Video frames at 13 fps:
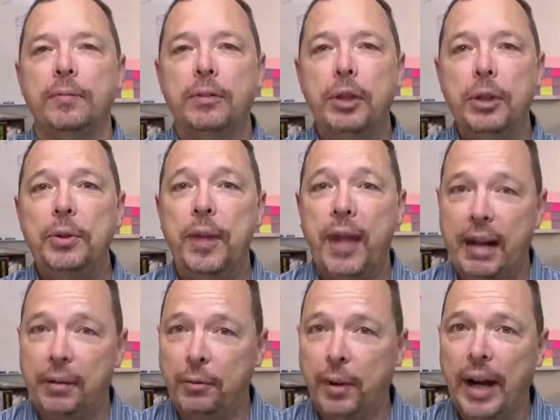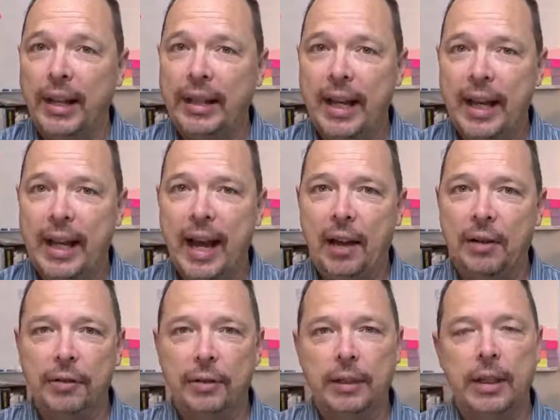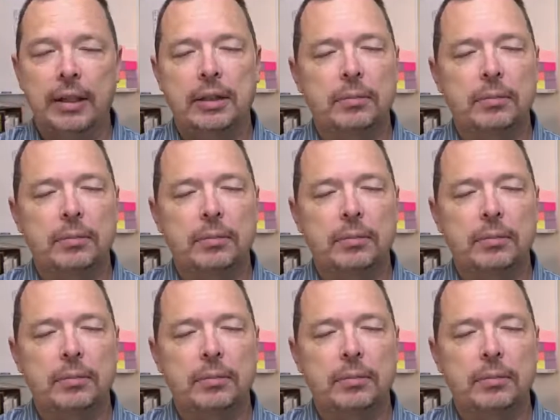do that. Write that out. And